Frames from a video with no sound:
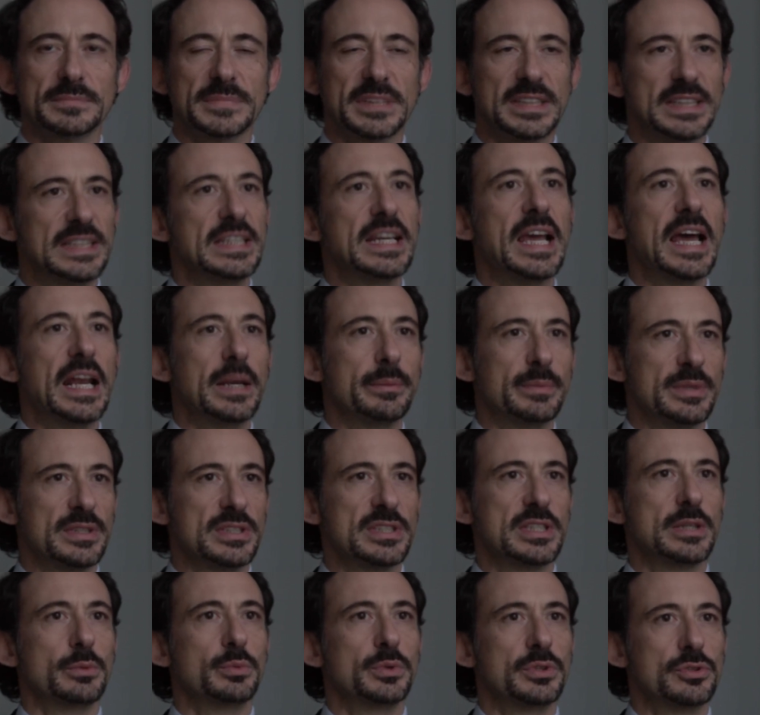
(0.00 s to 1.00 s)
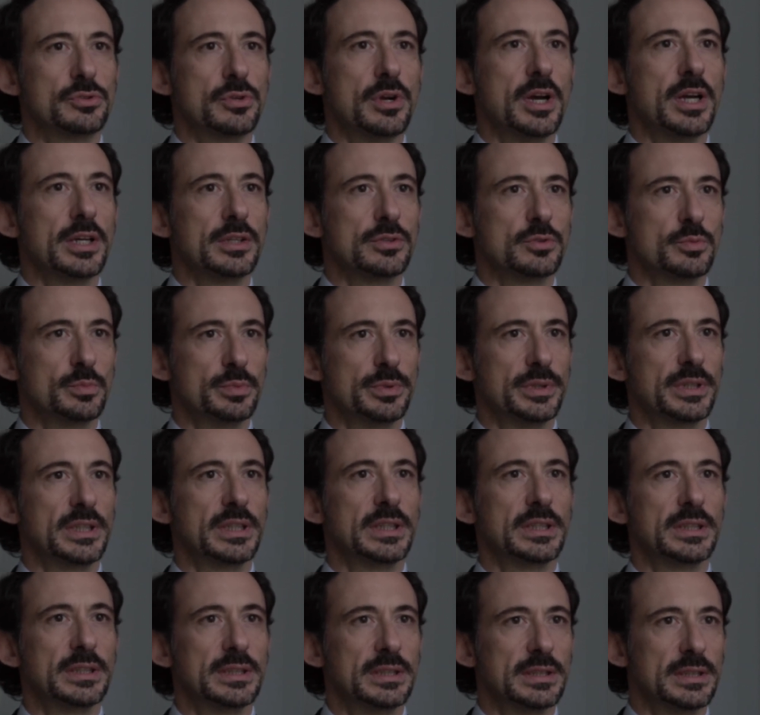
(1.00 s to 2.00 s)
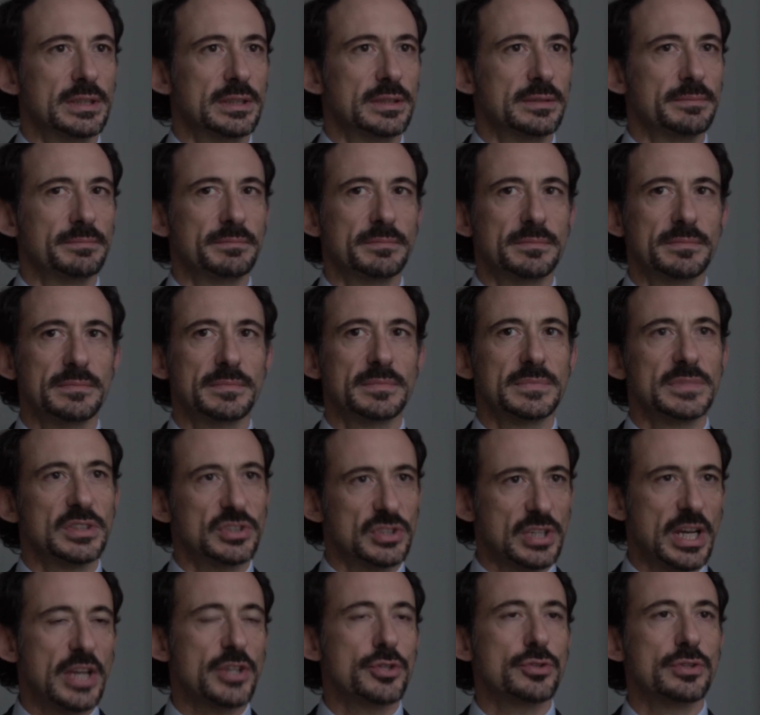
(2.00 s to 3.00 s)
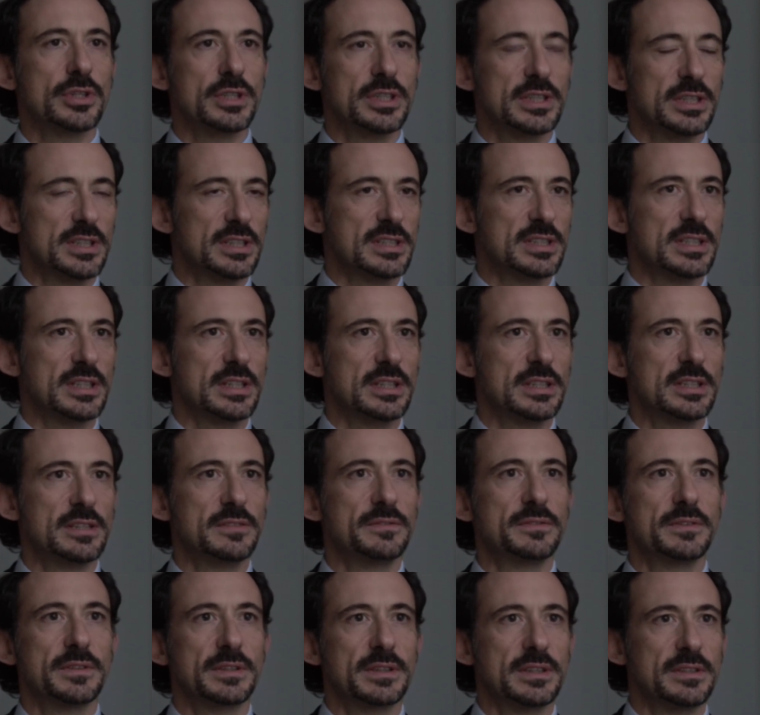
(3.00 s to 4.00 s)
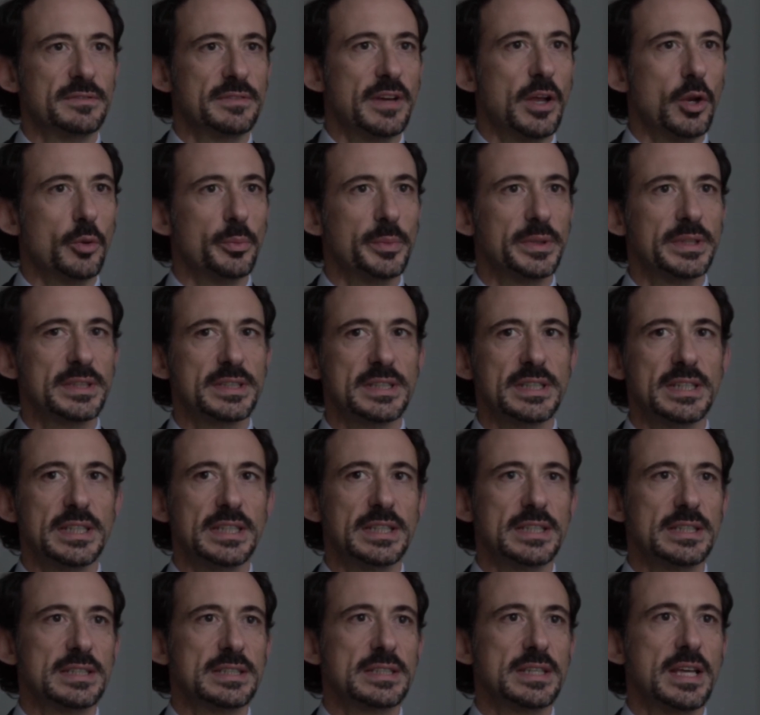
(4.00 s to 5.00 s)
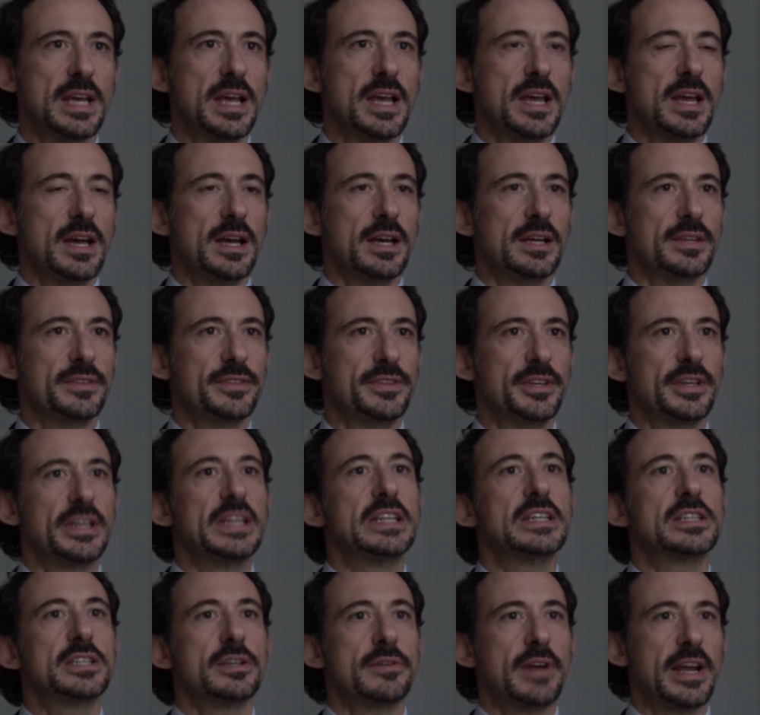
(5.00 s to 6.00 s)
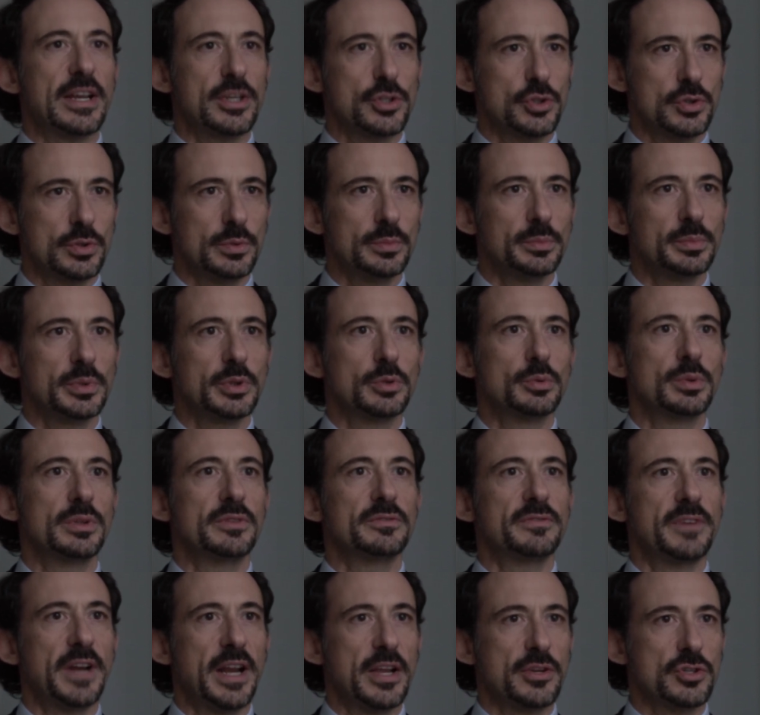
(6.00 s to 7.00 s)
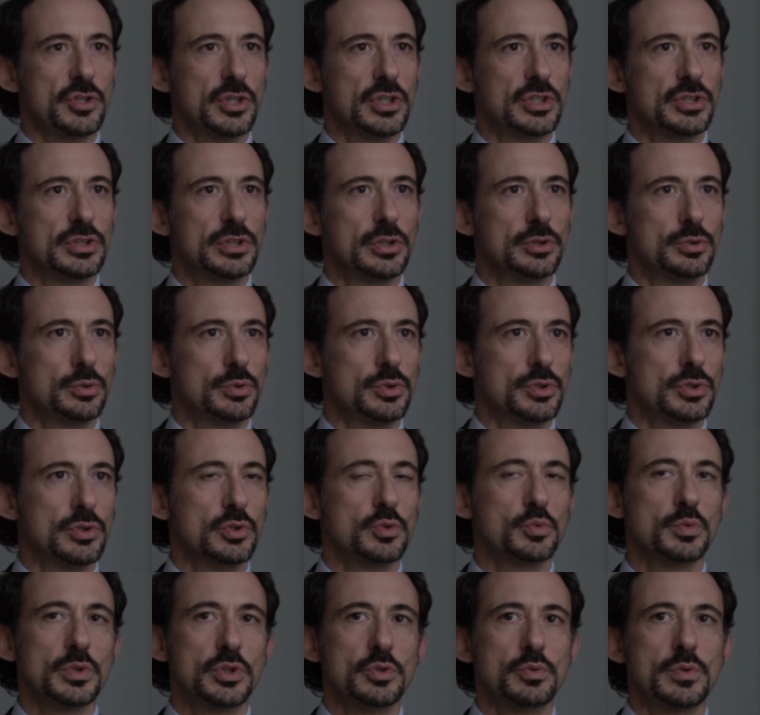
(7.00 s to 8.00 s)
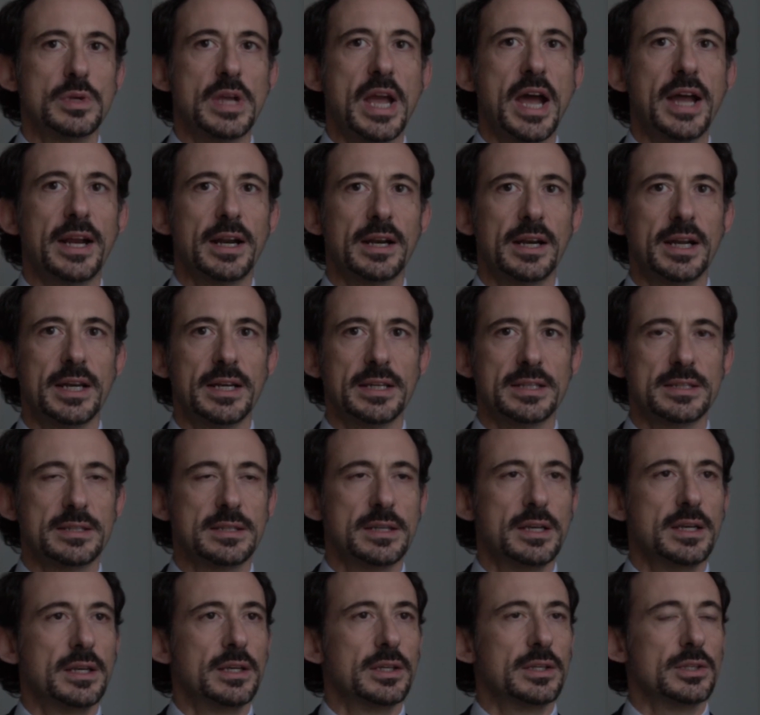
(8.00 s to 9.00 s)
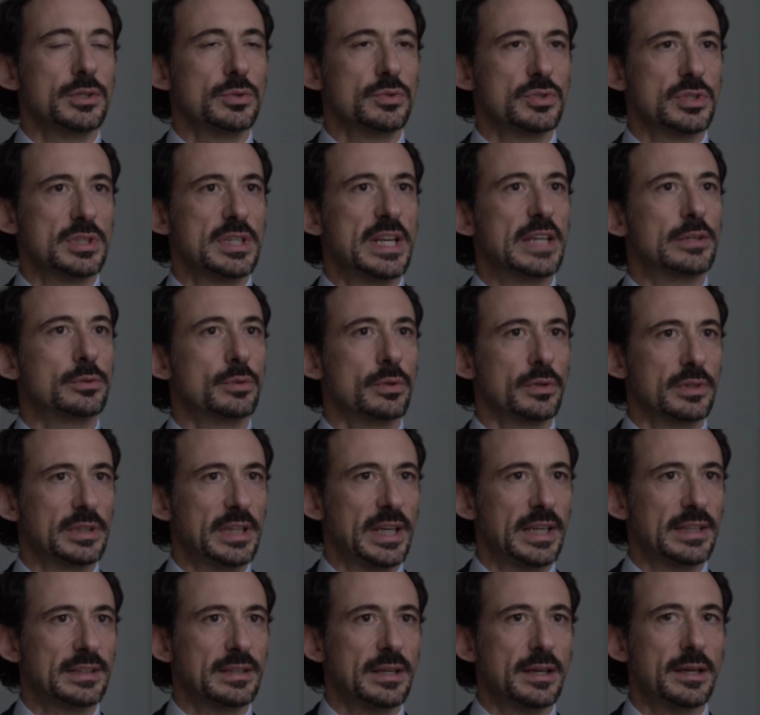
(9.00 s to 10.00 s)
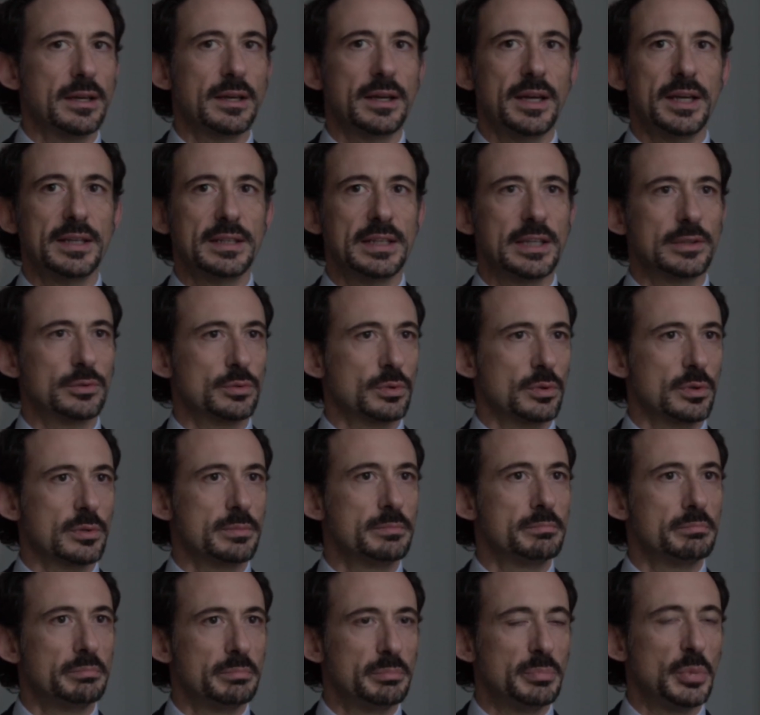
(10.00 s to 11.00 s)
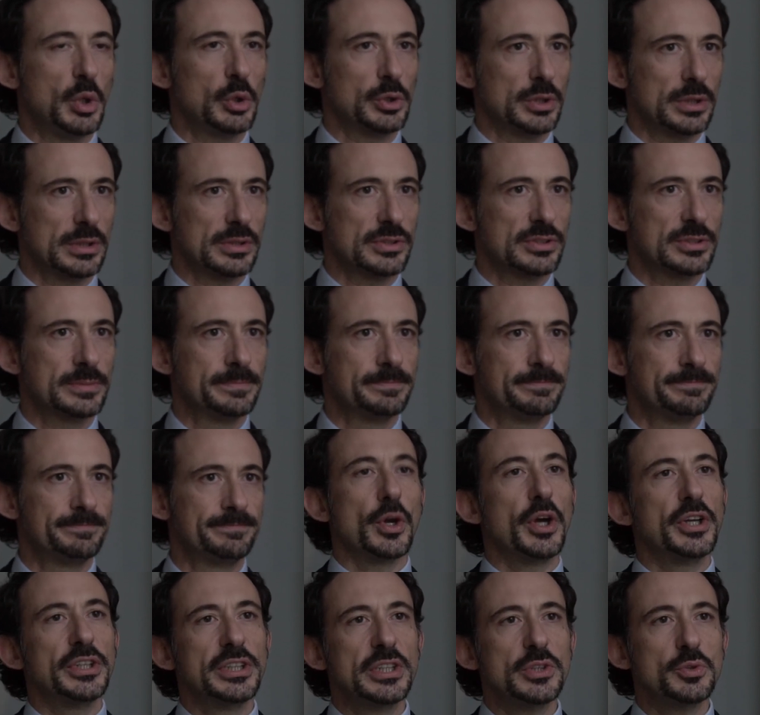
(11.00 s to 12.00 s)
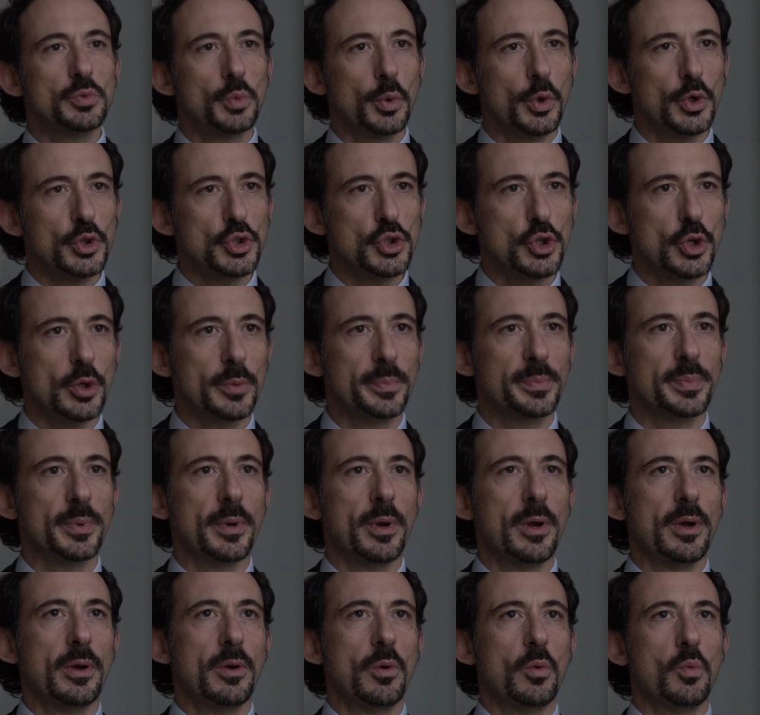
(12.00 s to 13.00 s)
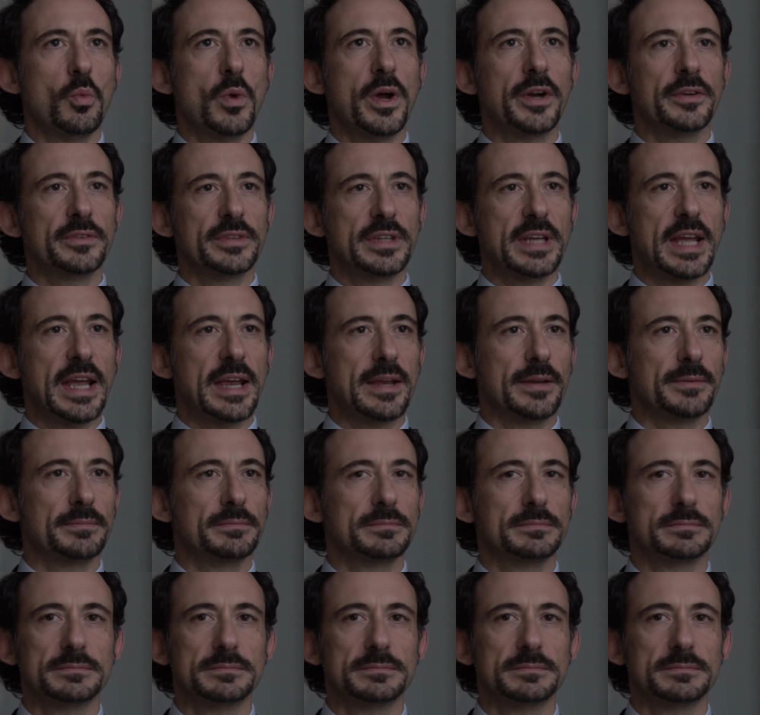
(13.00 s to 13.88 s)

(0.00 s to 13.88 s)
key elements that we try to bring in the discussion in the scientific development is the interaction between financial institutions, which we analyze using network data and network models. In this workshop, one of the